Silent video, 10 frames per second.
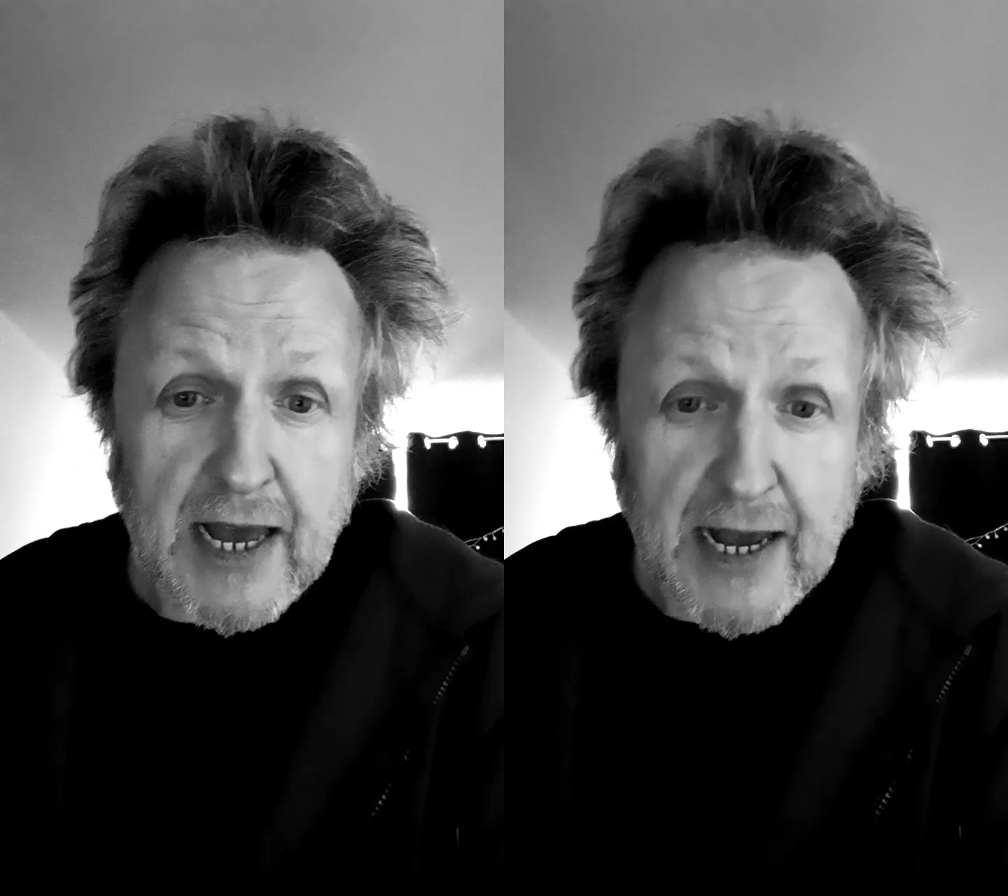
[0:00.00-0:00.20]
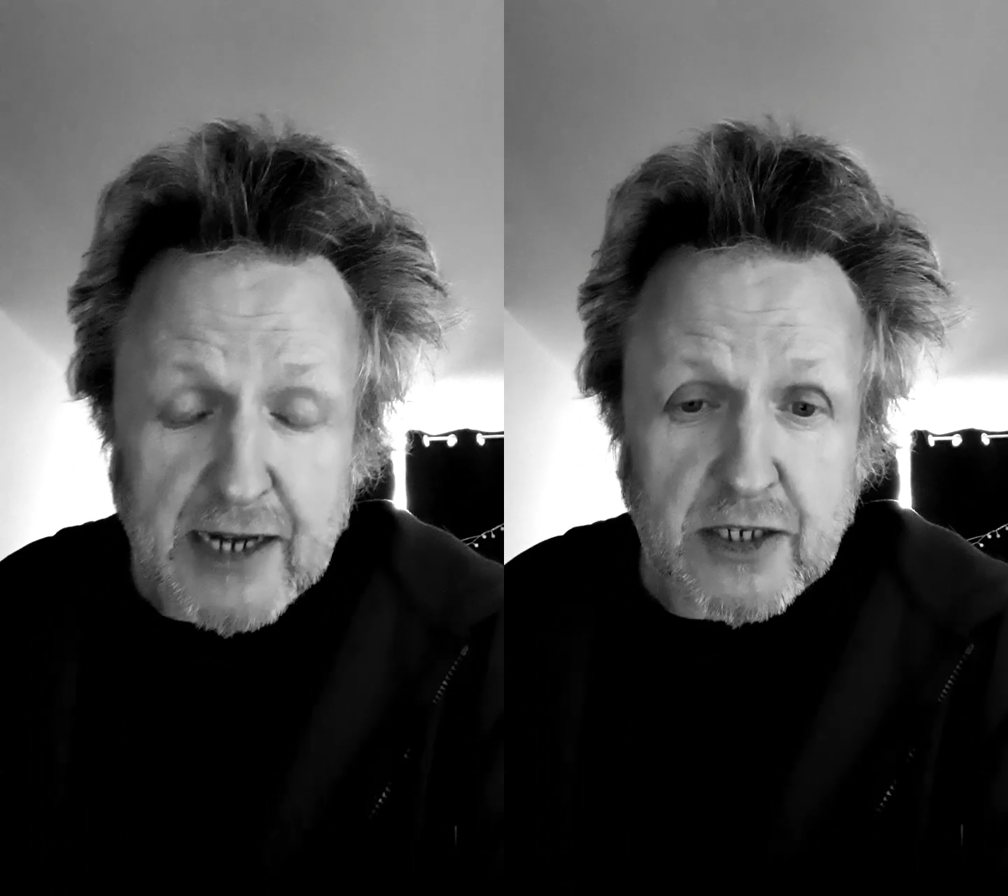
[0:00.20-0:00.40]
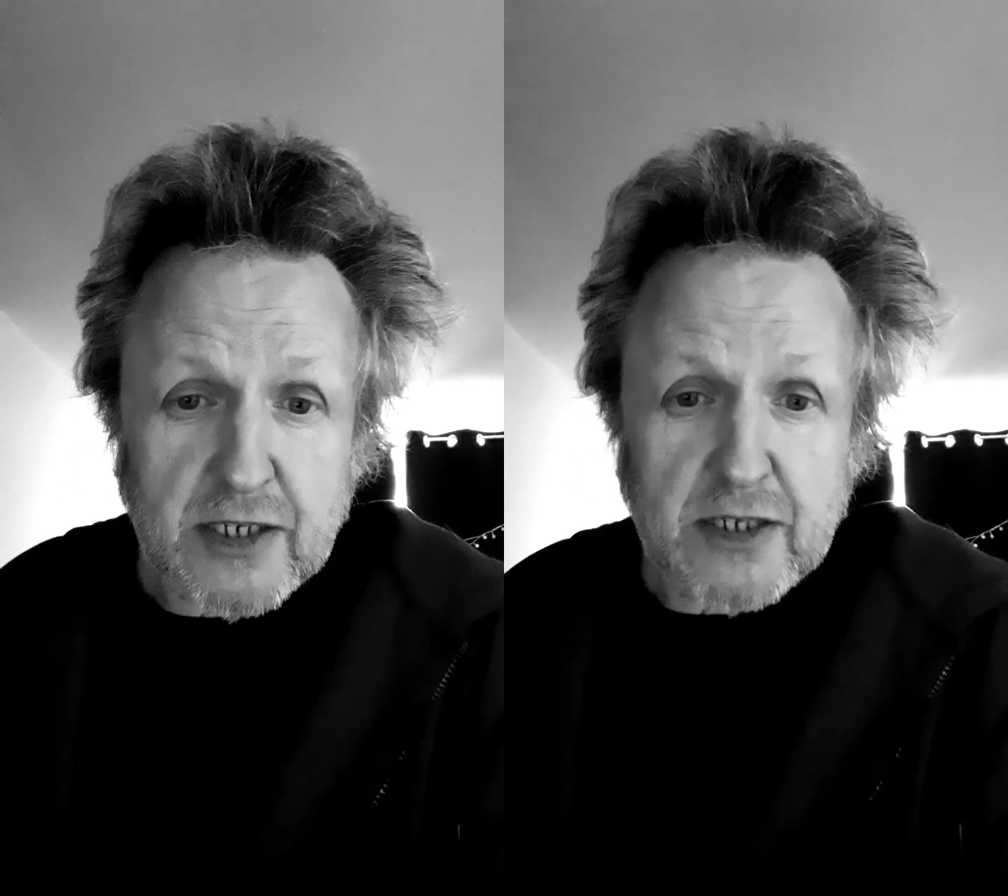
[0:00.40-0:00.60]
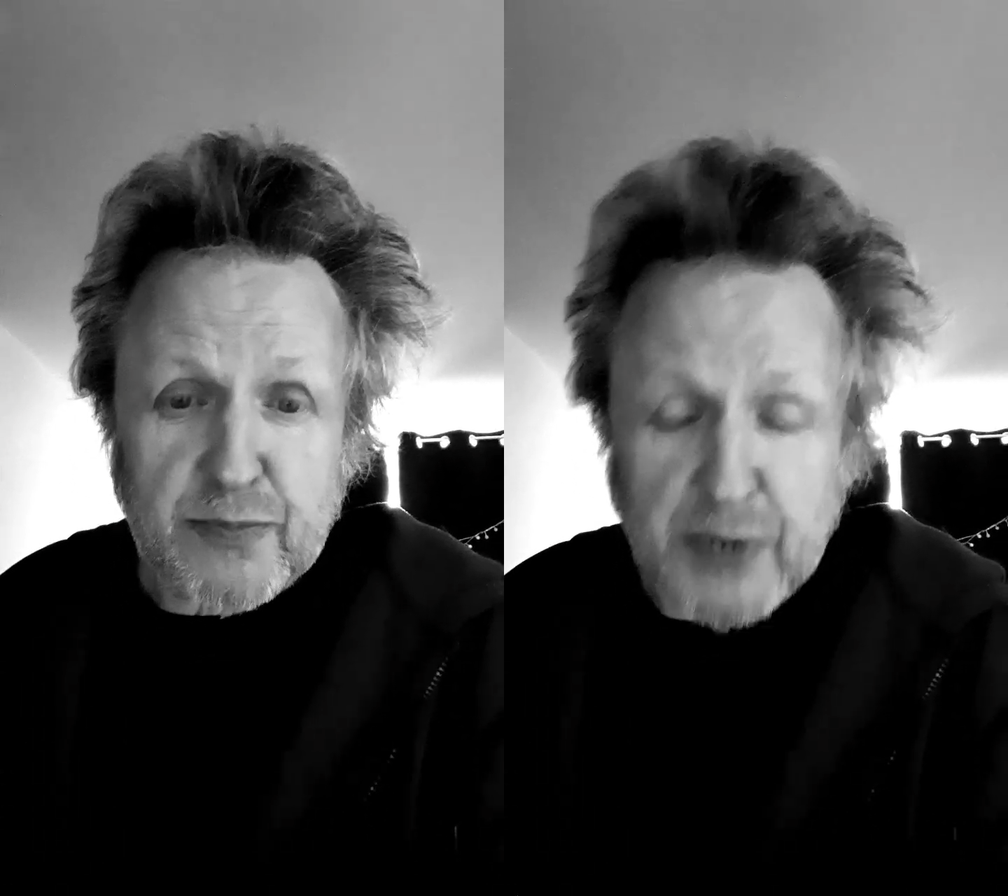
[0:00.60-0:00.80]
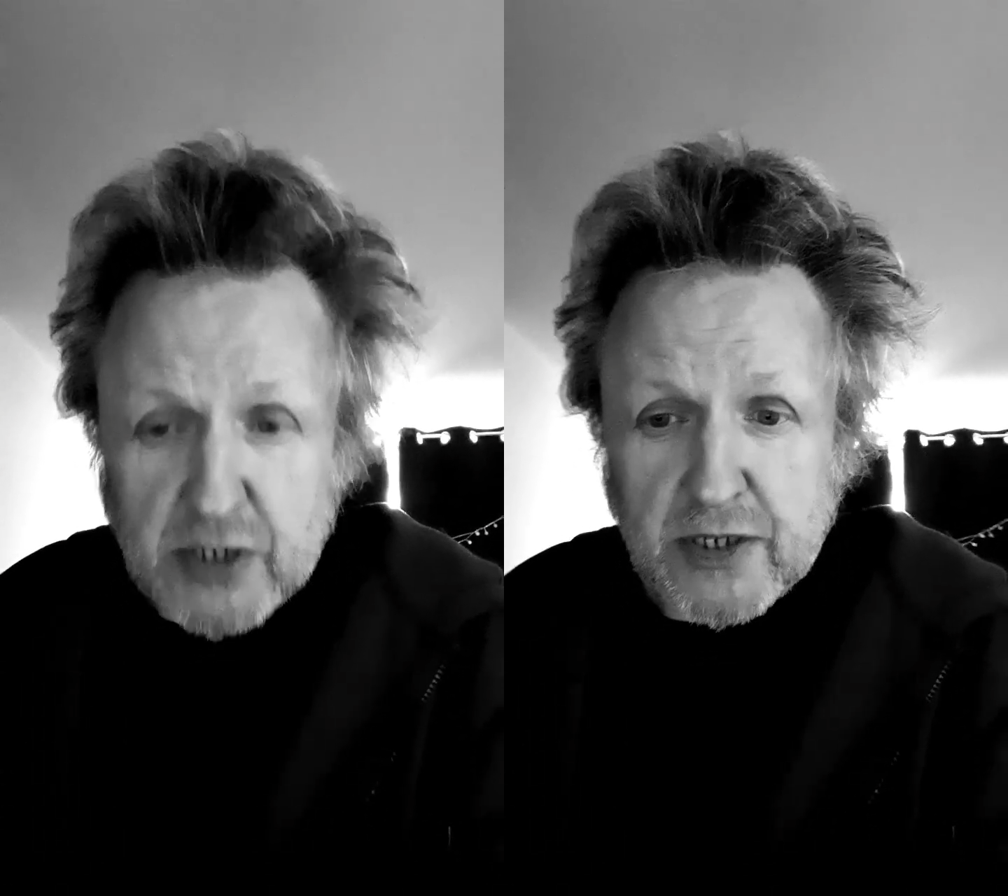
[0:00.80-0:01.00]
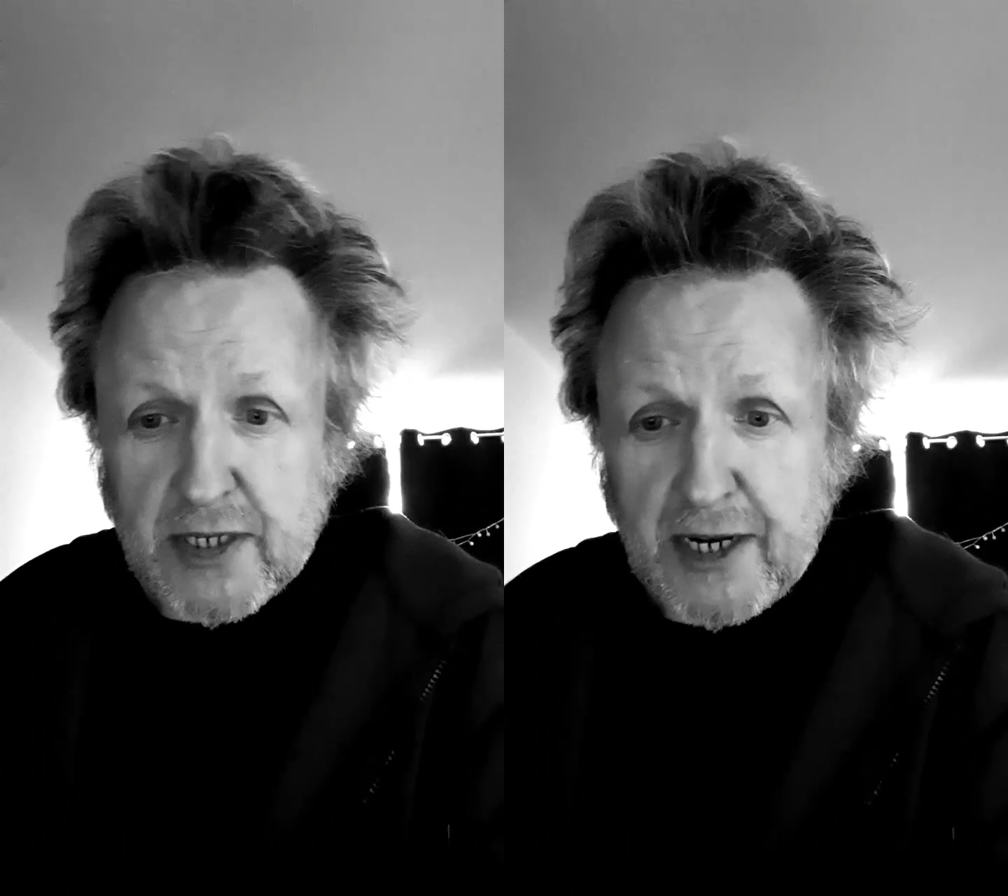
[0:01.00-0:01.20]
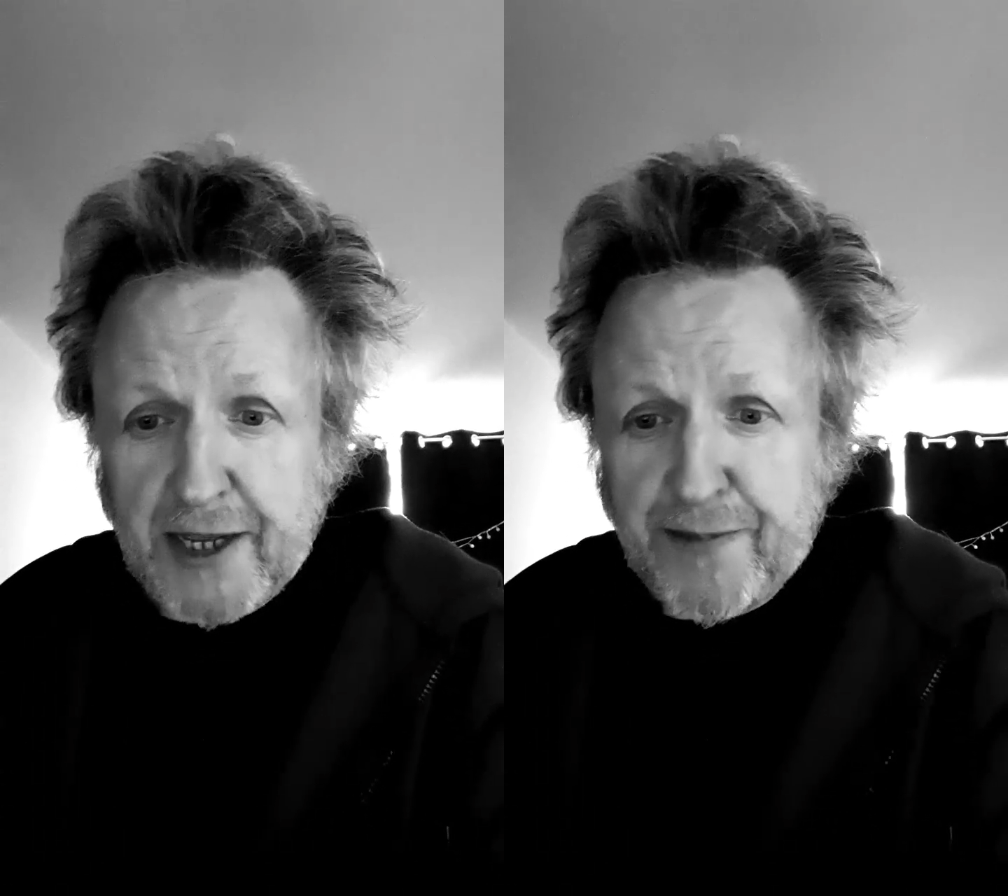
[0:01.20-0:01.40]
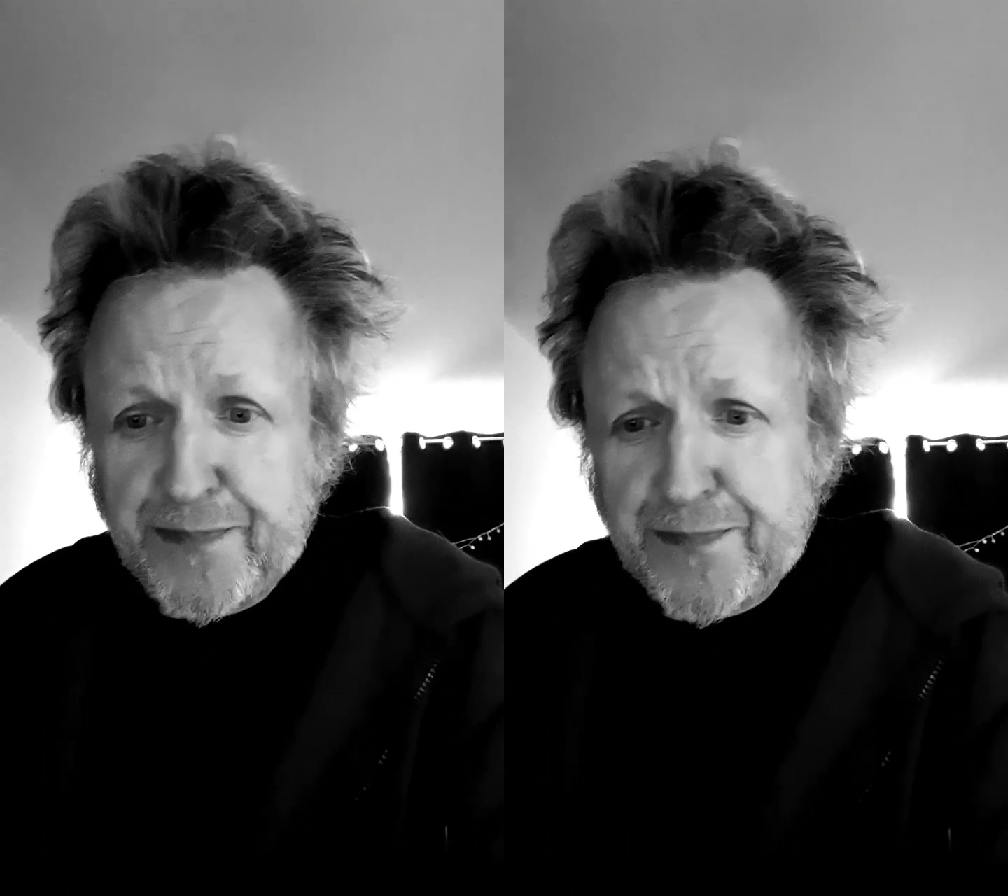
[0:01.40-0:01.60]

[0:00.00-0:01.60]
act suspiciously.